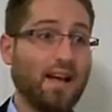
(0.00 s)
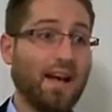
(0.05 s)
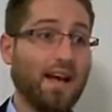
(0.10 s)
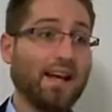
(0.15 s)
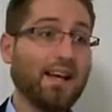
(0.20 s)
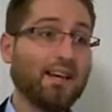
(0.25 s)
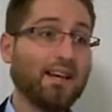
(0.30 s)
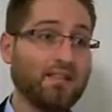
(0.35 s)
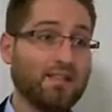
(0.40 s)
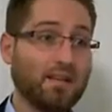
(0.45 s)

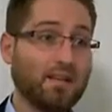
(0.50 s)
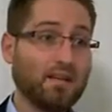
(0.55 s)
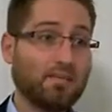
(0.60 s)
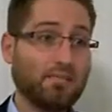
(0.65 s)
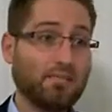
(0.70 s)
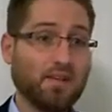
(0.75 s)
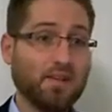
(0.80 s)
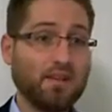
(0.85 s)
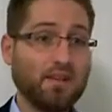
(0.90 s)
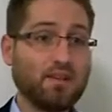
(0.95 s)
AD
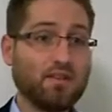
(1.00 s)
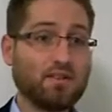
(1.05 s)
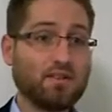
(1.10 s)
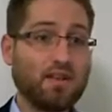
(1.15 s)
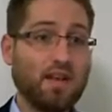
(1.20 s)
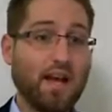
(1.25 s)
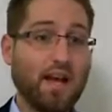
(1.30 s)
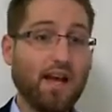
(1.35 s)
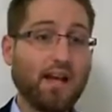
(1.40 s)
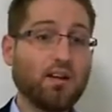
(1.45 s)

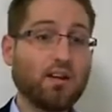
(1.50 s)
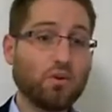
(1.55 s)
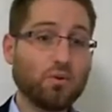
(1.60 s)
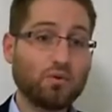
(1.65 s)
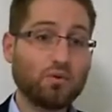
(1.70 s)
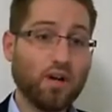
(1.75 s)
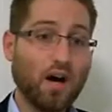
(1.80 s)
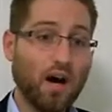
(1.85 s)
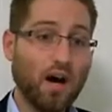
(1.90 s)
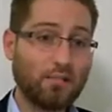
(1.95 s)
means
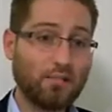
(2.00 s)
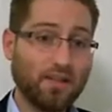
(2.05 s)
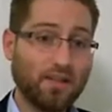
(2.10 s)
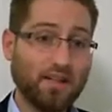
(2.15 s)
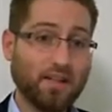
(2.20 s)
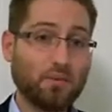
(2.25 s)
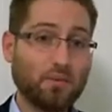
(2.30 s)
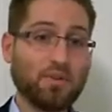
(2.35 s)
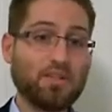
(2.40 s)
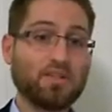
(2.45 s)
Anno
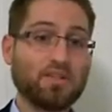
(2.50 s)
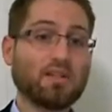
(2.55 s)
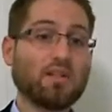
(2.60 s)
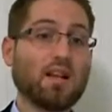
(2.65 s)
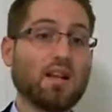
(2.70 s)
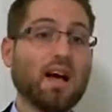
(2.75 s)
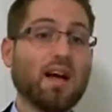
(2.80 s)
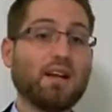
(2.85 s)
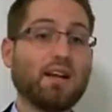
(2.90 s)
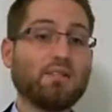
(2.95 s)
Domini, which is
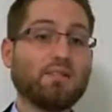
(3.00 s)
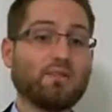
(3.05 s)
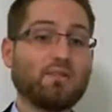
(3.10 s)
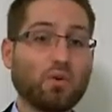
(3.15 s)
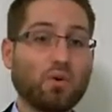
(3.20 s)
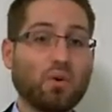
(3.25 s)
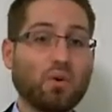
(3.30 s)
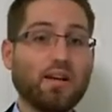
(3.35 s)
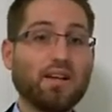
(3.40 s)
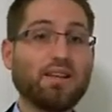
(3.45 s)
Latin
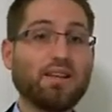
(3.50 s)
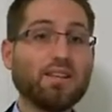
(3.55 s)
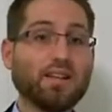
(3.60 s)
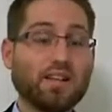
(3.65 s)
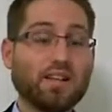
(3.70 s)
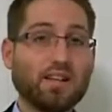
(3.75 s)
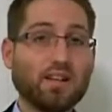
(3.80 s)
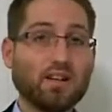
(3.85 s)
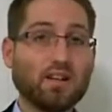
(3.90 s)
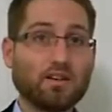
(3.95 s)
for in
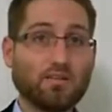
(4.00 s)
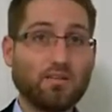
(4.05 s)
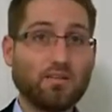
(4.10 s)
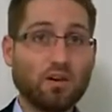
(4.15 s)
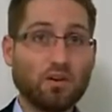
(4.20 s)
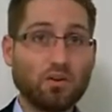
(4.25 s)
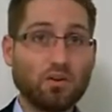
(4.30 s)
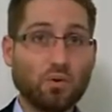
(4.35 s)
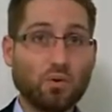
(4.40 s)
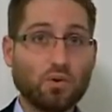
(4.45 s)
the year of
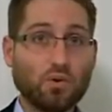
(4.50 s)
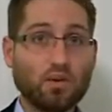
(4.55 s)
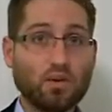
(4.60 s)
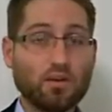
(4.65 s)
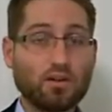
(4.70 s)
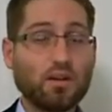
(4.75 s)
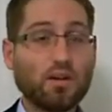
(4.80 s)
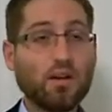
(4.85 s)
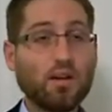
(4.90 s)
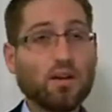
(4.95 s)
our Lord.